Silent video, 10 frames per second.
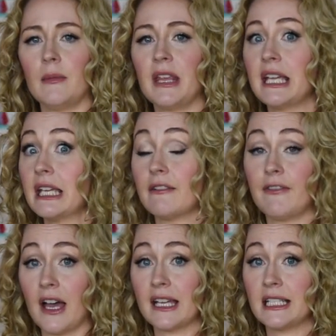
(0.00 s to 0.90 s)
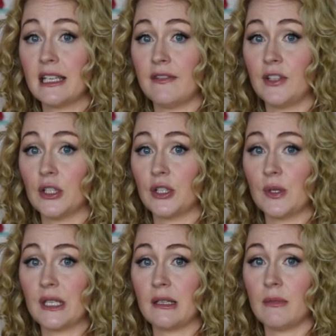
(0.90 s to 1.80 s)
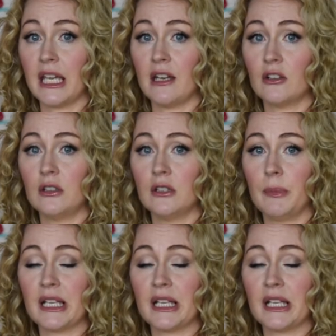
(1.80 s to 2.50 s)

They can get fined if you're using mechanical